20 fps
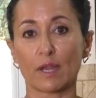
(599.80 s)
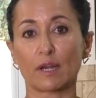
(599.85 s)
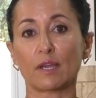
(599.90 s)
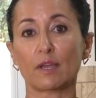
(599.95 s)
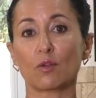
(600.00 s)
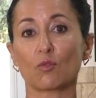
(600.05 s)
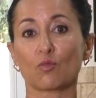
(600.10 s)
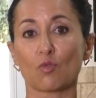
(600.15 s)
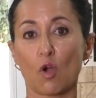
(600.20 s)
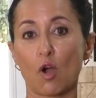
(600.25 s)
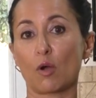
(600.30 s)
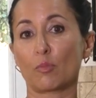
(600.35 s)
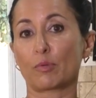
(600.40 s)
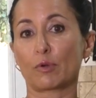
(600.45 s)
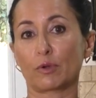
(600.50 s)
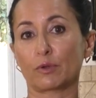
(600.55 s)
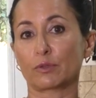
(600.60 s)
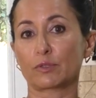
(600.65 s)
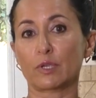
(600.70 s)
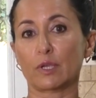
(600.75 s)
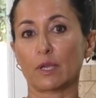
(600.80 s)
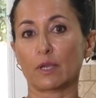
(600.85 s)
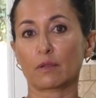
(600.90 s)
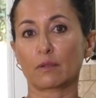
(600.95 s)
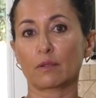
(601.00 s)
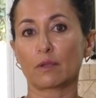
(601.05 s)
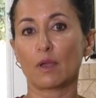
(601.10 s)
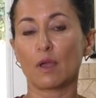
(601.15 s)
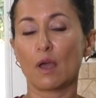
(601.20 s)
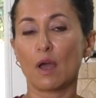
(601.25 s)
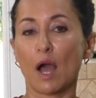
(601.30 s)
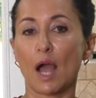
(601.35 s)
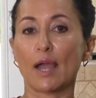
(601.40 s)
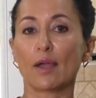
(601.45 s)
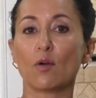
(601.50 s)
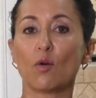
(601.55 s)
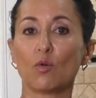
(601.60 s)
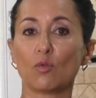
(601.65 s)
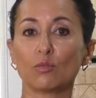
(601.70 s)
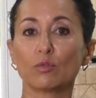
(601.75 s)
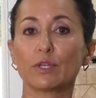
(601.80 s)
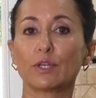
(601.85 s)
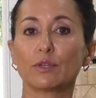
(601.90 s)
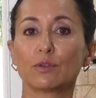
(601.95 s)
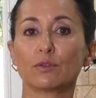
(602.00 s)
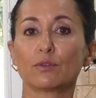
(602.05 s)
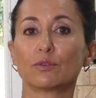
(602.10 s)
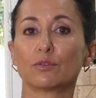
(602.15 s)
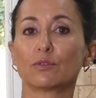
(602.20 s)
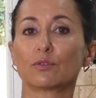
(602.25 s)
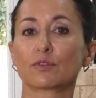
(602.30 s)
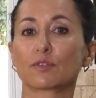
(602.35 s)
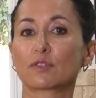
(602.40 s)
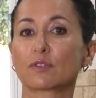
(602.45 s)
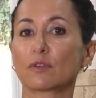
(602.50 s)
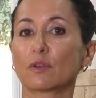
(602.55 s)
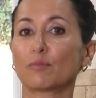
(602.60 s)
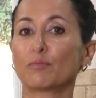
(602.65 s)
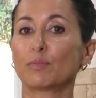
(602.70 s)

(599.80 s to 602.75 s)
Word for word: any raw protein. I only use